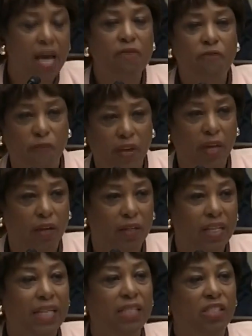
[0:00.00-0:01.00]
I
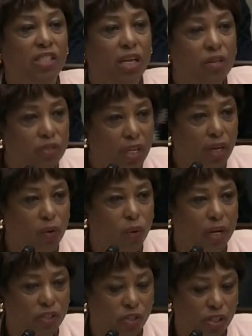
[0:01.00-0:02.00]
feel insulting
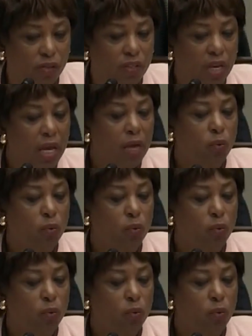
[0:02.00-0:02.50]
questions.